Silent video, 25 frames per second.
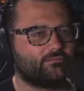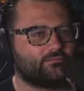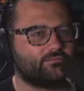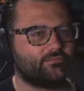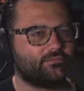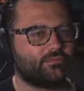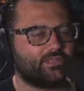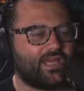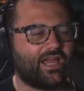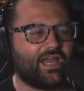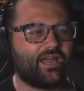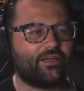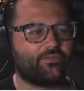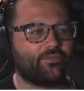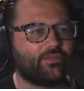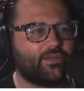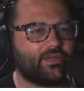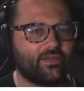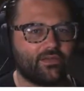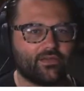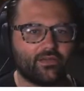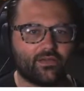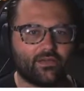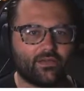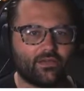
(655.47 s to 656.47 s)
Yeah, I
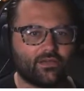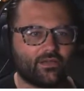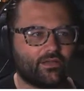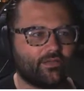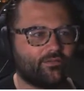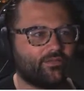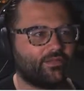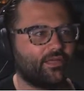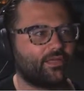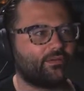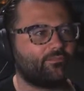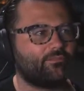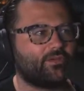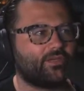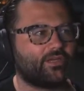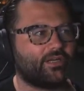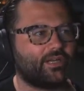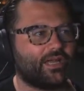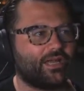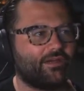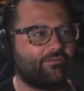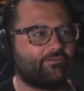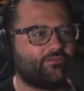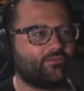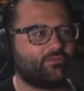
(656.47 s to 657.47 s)
think I'm gonna
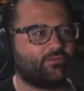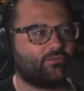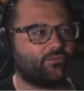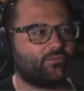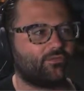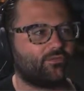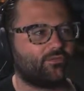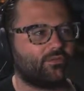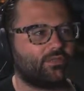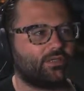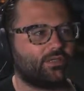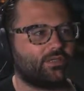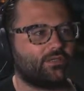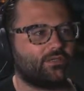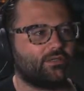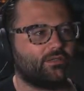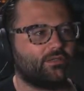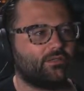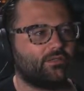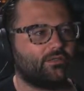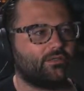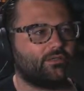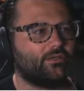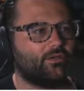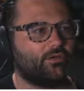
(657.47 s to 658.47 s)
have to
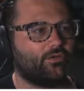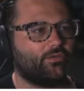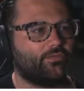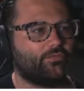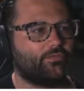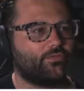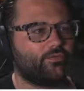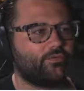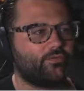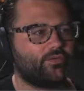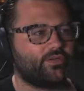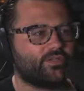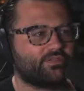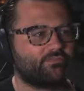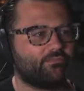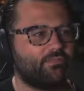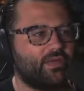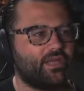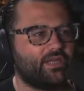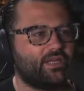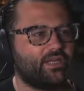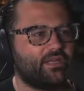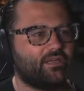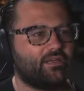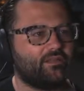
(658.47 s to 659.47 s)
go through as
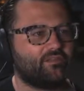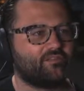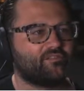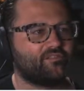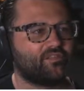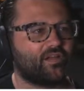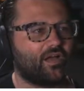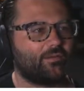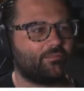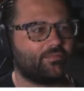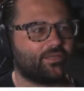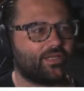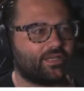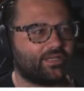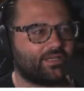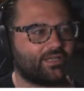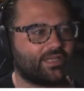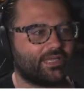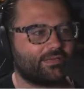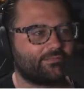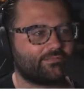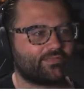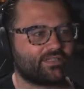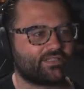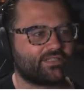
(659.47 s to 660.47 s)
many Insomniac
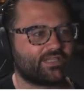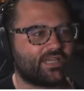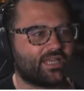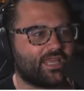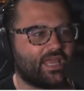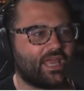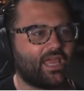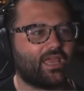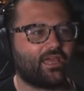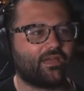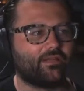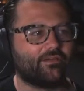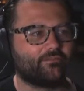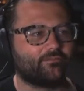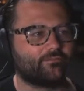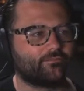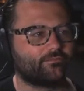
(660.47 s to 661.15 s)
games as I can,